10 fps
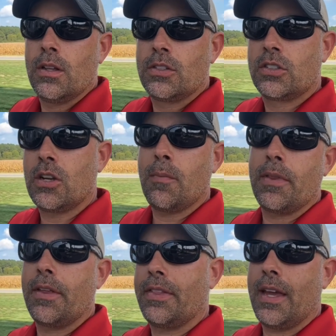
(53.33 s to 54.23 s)
some
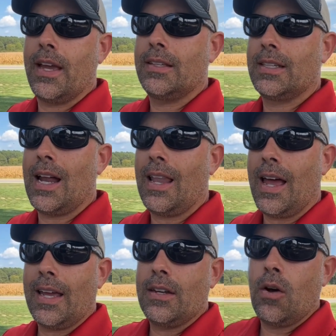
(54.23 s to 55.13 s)
of the things that I
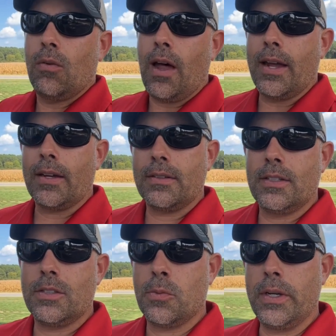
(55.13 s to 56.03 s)
like and don't like
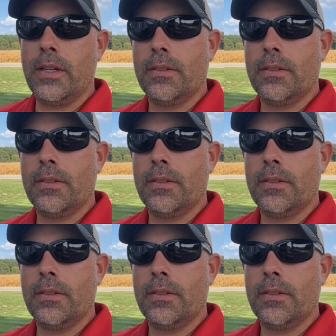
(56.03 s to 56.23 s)
this week.